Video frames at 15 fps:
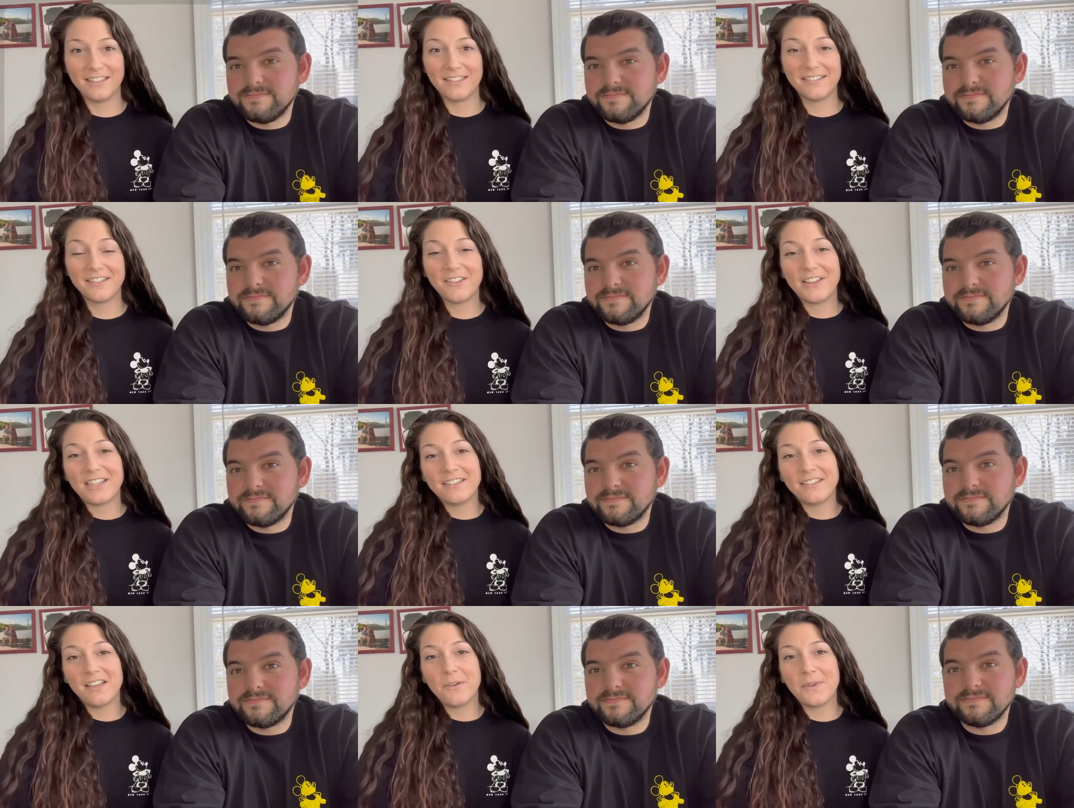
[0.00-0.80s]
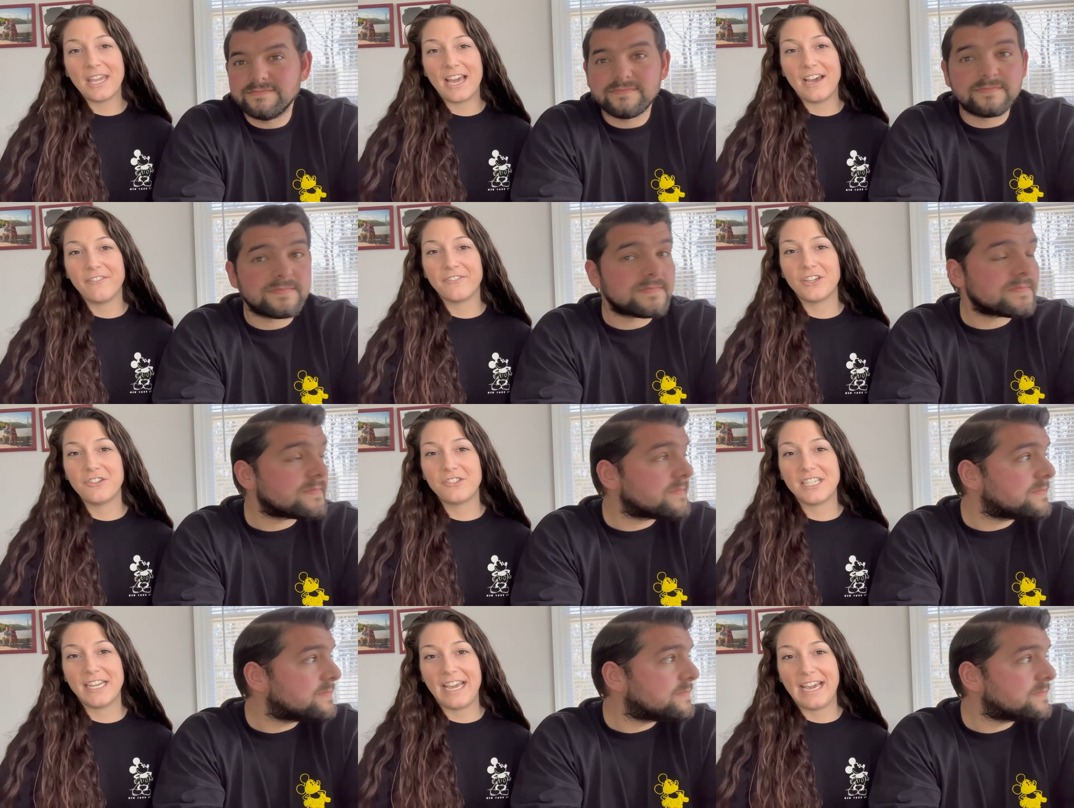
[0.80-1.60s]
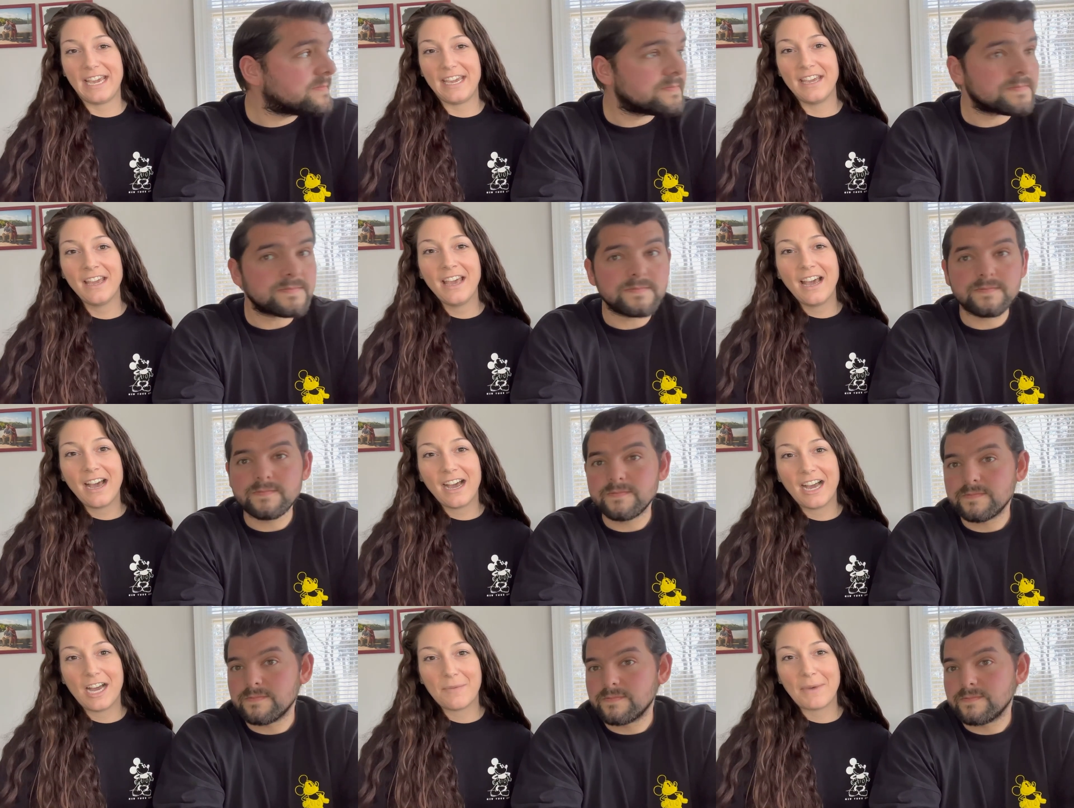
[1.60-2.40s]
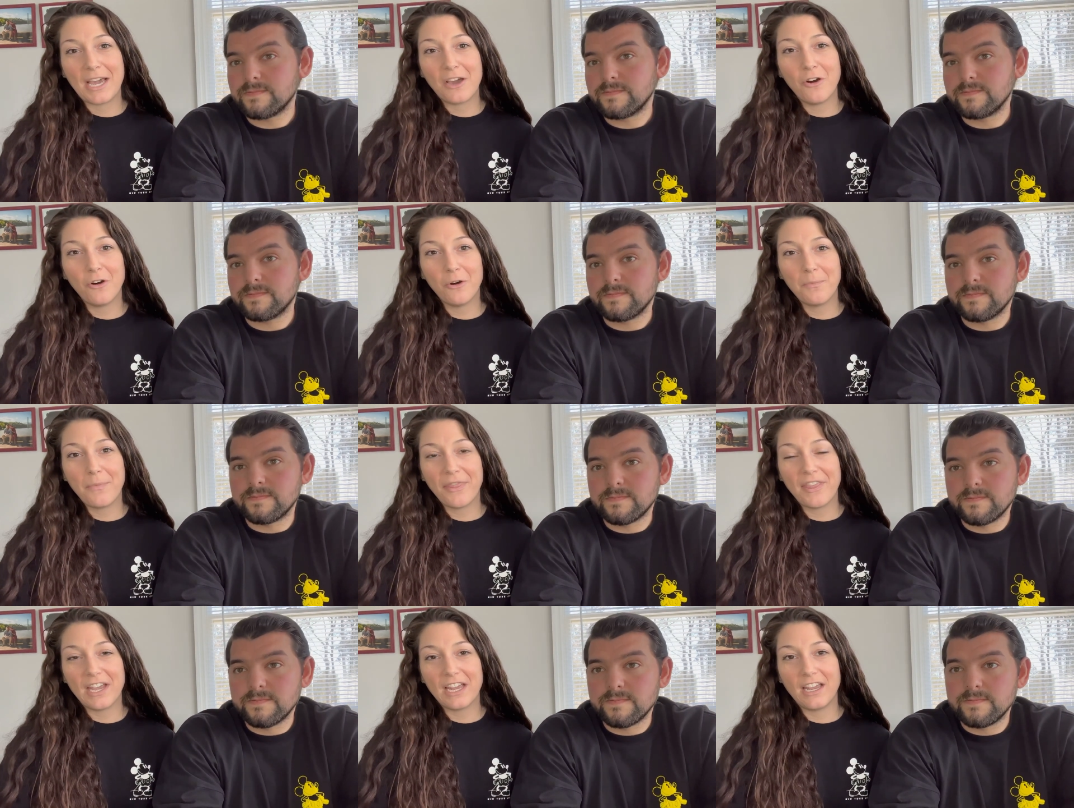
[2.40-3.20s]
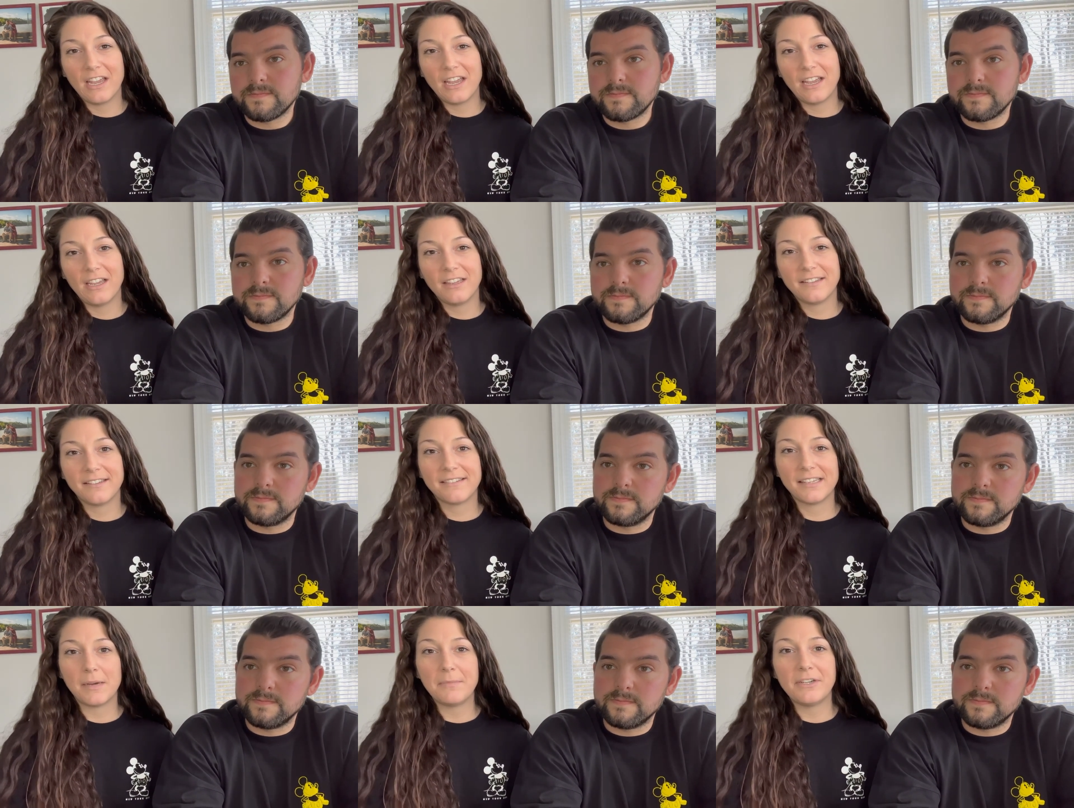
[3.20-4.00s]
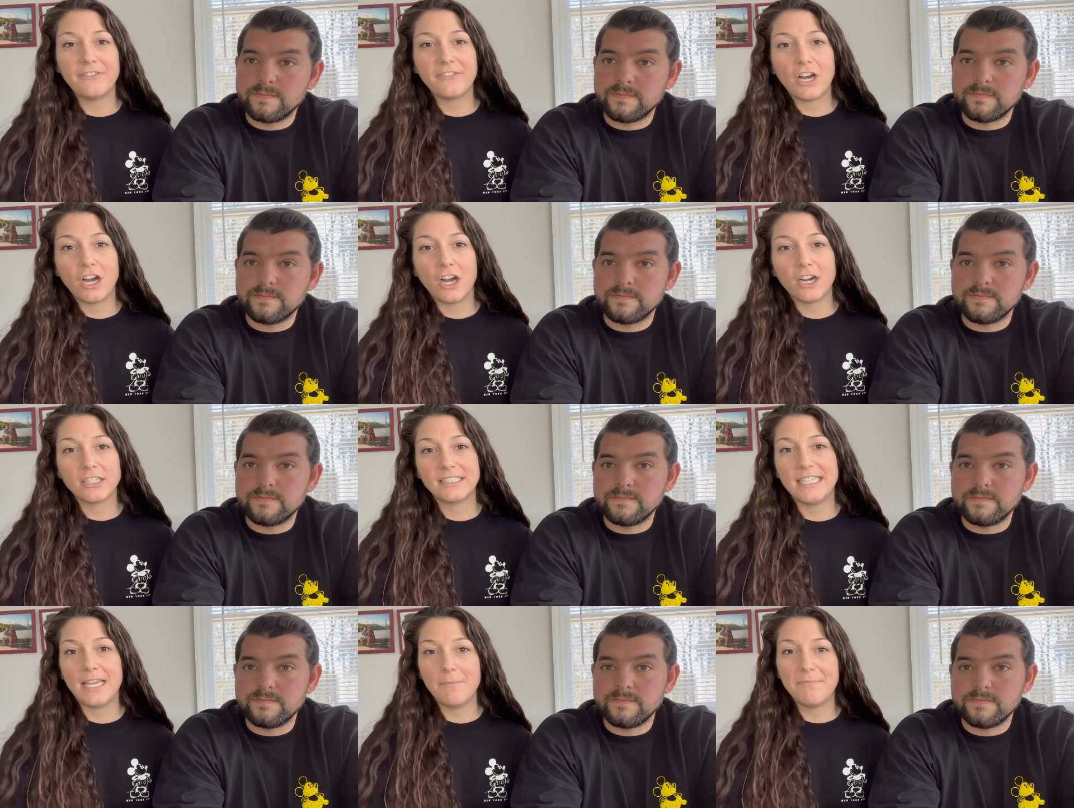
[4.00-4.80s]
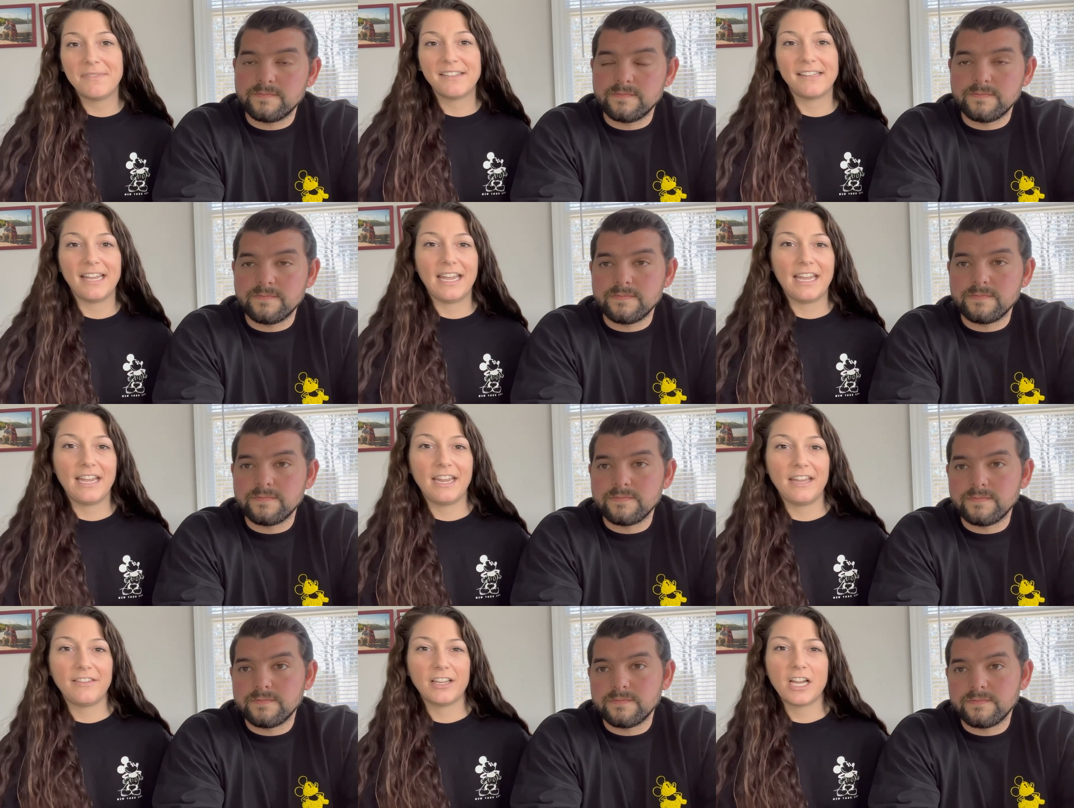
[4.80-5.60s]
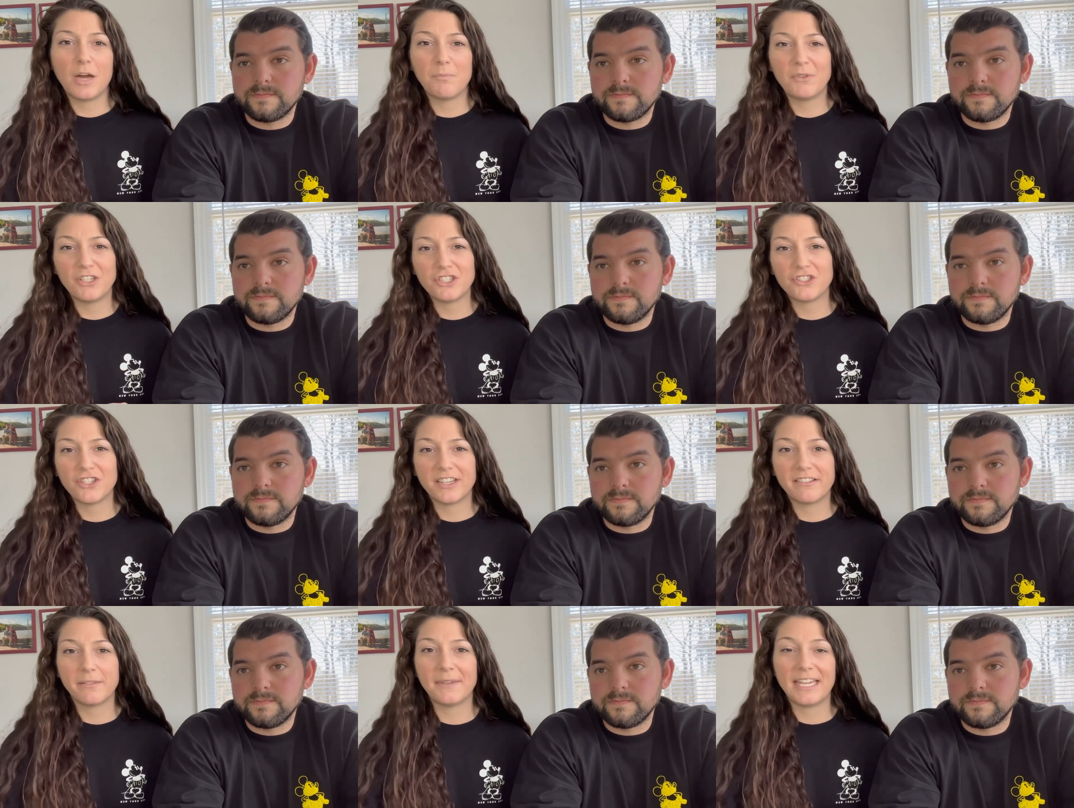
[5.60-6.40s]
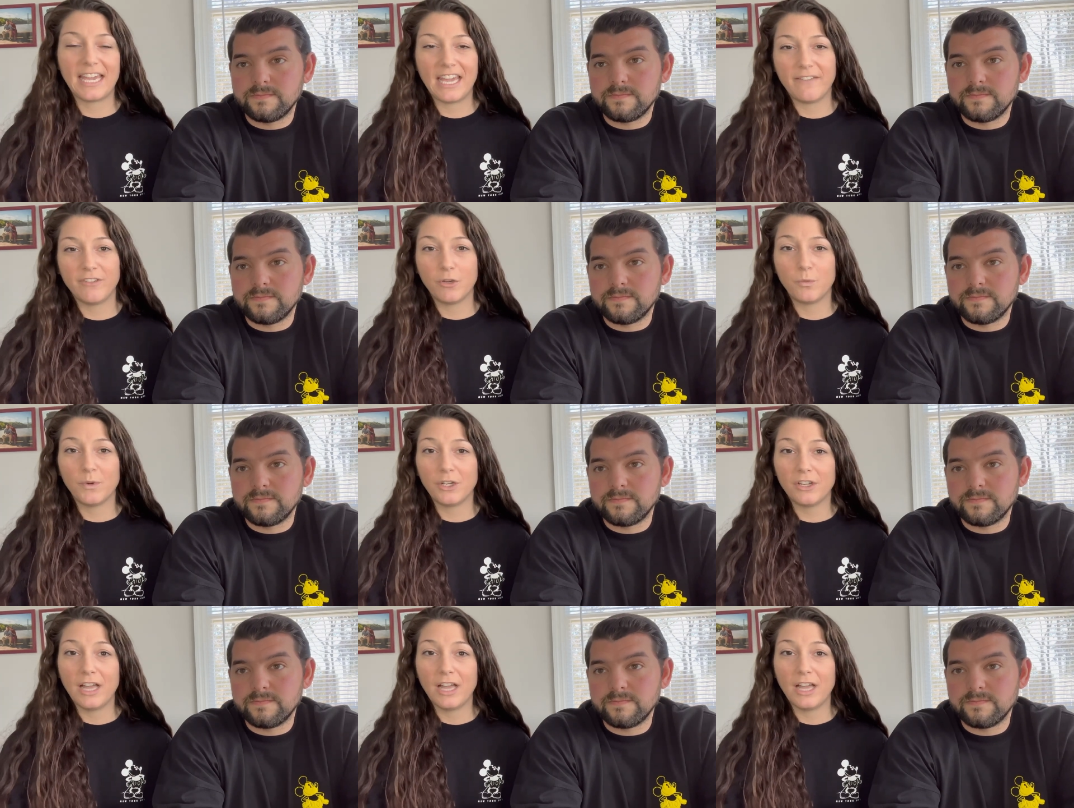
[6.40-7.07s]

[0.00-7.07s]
Speaker 1: so that's all we have for you today um, I hope that some of our tips and the couple of tricks we gave you will